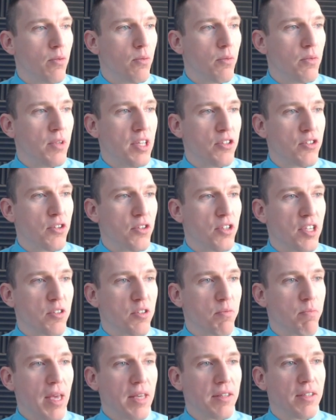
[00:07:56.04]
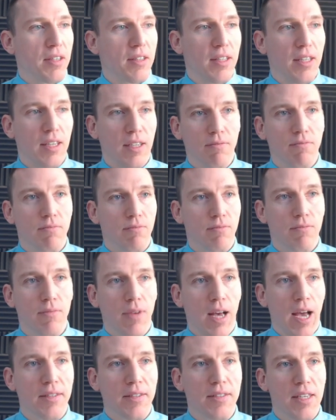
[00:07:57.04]
These are just basically
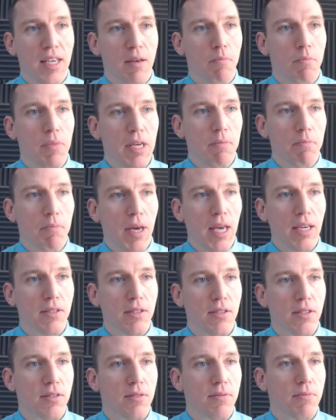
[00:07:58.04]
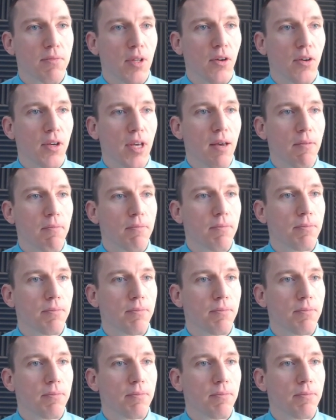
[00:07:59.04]
ICMP pings, okay?